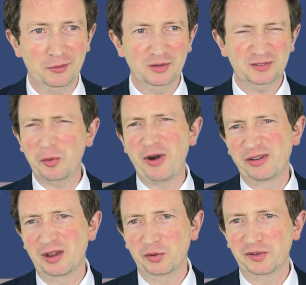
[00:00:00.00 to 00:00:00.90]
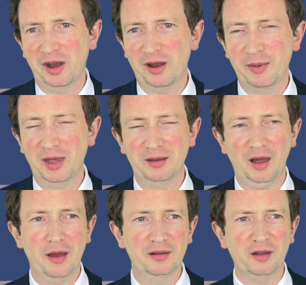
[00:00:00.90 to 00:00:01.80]
Somewhere around here, wasn't it? I mean,
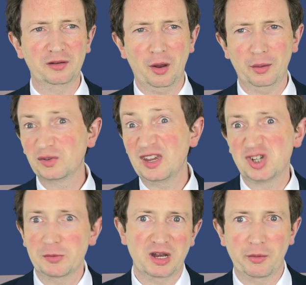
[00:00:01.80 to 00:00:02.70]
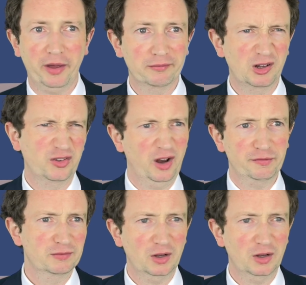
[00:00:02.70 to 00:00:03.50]
I don't know. It was Egypt anyway. Close enough.